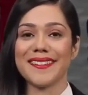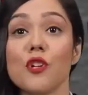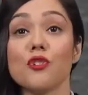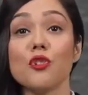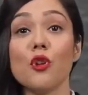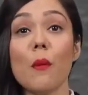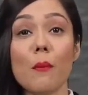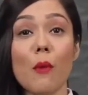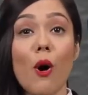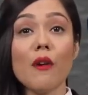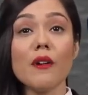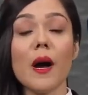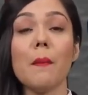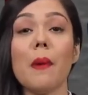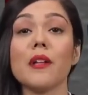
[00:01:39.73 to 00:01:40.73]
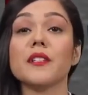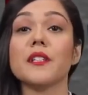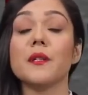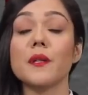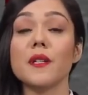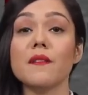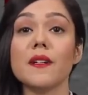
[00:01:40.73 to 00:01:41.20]
To know more about the
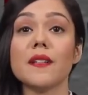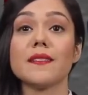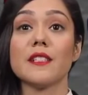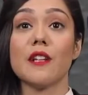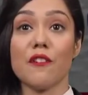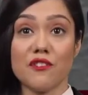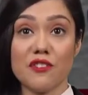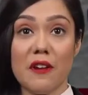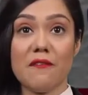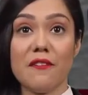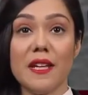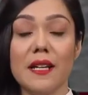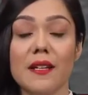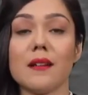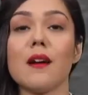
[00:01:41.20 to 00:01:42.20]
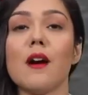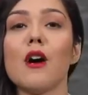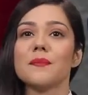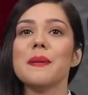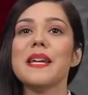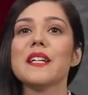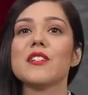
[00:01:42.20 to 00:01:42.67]
University of Sheffield,
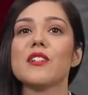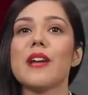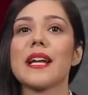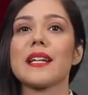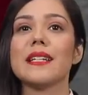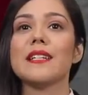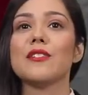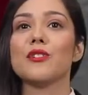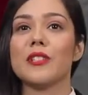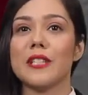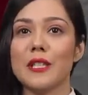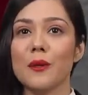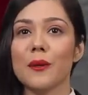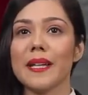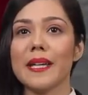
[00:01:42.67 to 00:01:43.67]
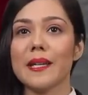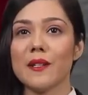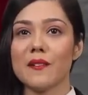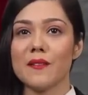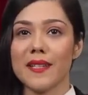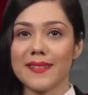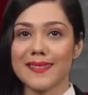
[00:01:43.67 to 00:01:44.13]
speak directly to the UK
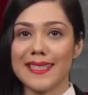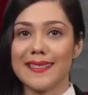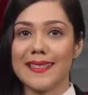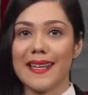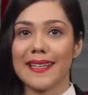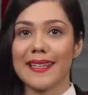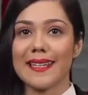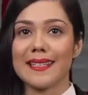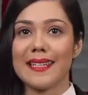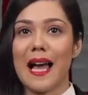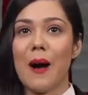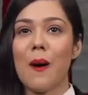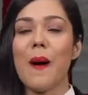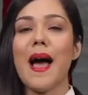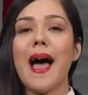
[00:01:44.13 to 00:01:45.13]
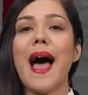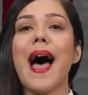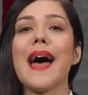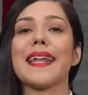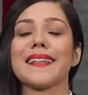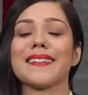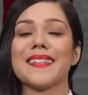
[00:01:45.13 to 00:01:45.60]
University Delegate now
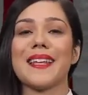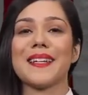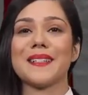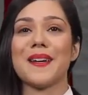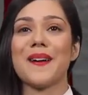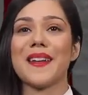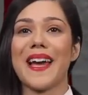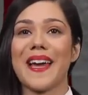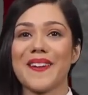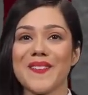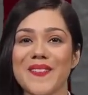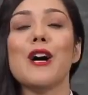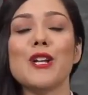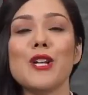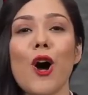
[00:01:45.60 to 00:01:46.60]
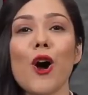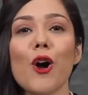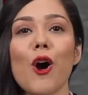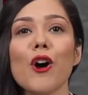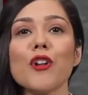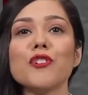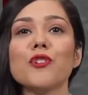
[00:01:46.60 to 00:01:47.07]
and excel in your life. Log
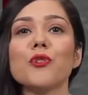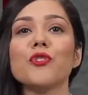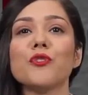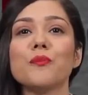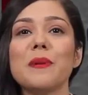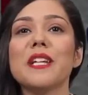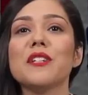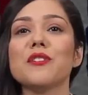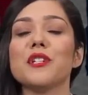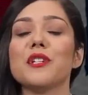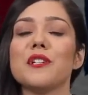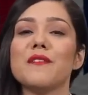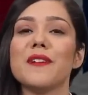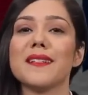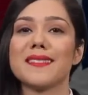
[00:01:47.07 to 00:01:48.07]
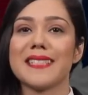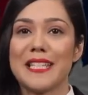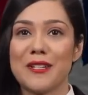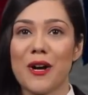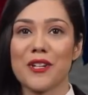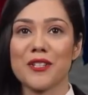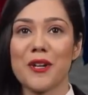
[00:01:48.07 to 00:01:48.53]
on to
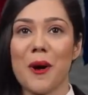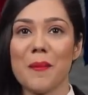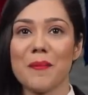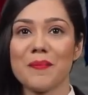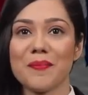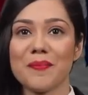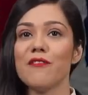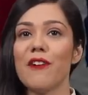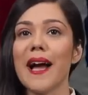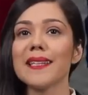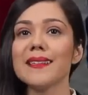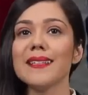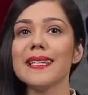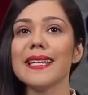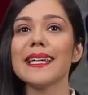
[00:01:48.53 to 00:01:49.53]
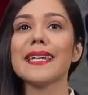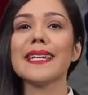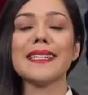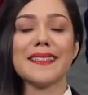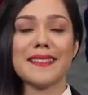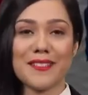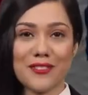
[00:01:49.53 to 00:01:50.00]
speaktouniversity.com. Find the link
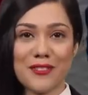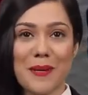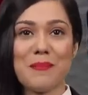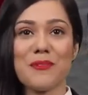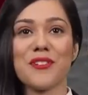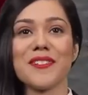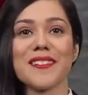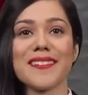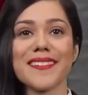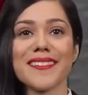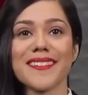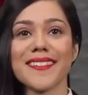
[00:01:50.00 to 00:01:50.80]
in the description.